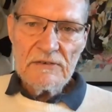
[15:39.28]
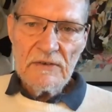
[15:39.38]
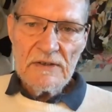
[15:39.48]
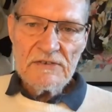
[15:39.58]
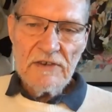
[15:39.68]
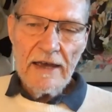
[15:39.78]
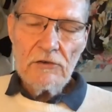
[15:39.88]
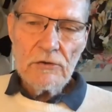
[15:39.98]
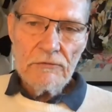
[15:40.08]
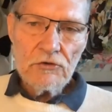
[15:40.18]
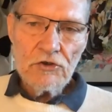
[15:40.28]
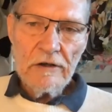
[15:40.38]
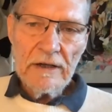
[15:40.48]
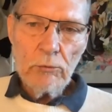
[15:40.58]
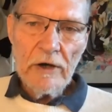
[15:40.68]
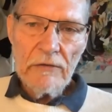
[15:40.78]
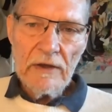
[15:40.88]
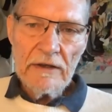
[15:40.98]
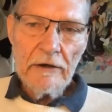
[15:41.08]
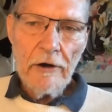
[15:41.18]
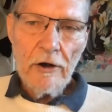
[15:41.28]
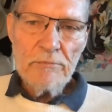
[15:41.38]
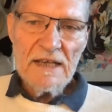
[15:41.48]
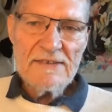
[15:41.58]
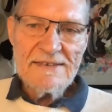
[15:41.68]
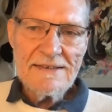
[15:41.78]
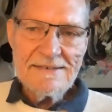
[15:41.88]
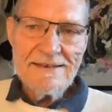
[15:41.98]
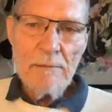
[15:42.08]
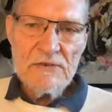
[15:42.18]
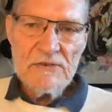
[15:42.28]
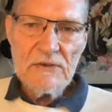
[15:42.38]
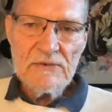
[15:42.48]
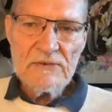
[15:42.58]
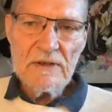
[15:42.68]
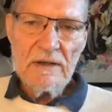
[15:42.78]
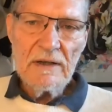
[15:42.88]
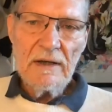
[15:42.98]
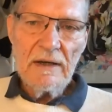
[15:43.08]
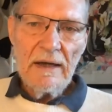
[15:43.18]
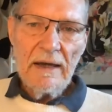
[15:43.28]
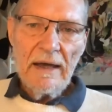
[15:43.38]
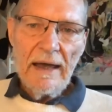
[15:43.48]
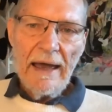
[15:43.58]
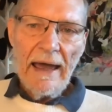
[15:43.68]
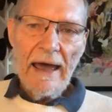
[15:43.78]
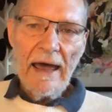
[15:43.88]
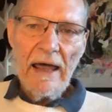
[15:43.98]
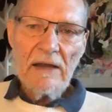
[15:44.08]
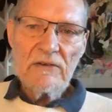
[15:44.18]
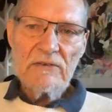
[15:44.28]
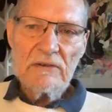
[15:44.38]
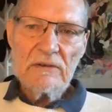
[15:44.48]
stage of the journey where the hero meets his nemesis and